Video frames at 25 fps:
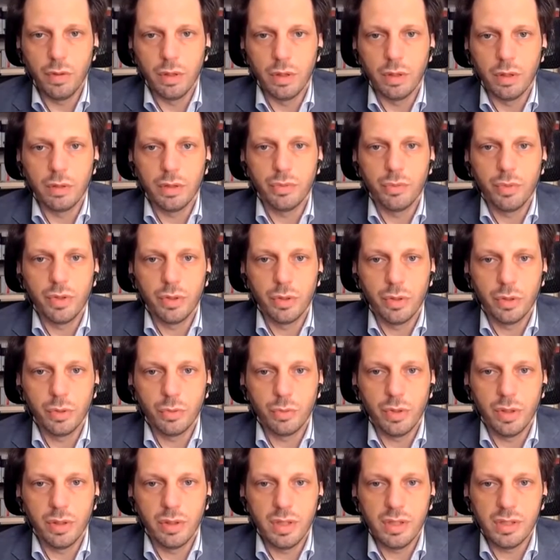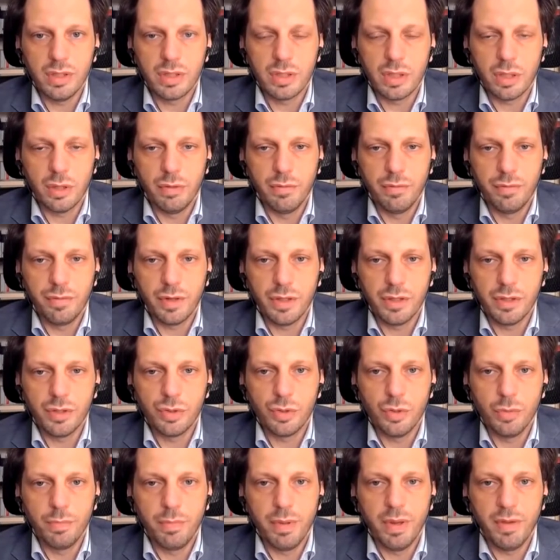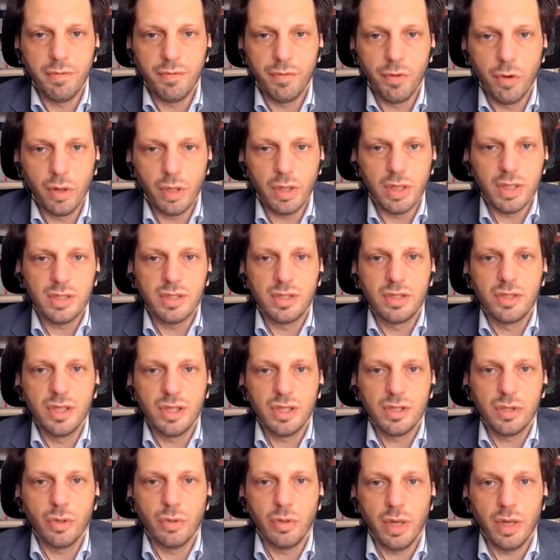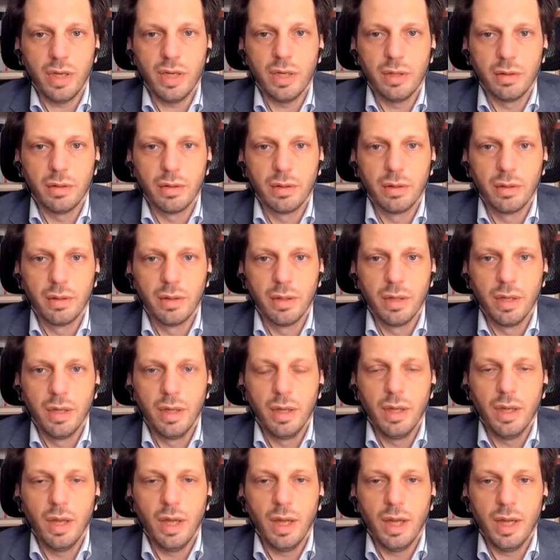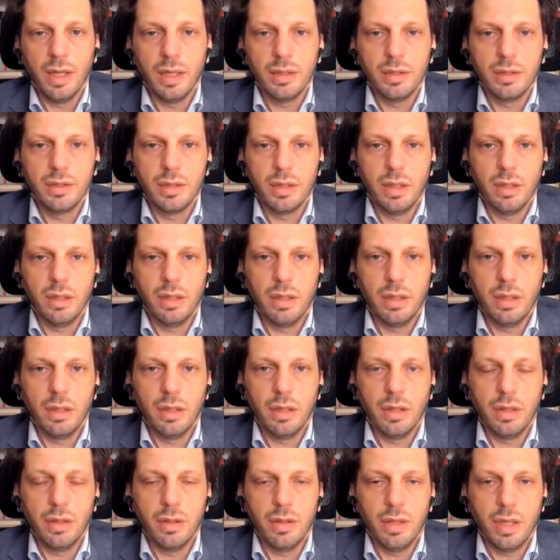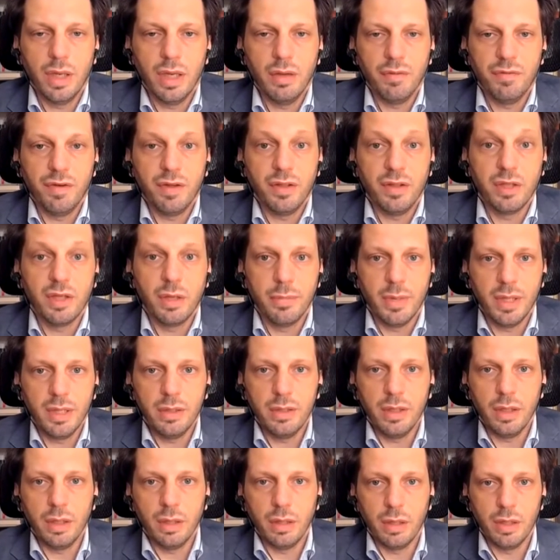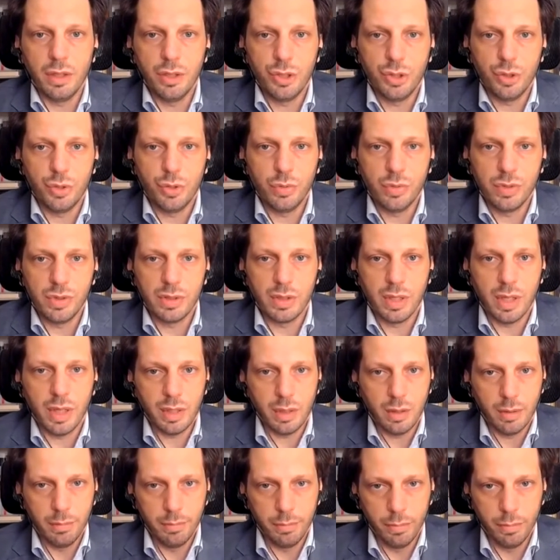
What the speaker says: of all, we don't want this conference to be focused just on aid. And the fundamental issues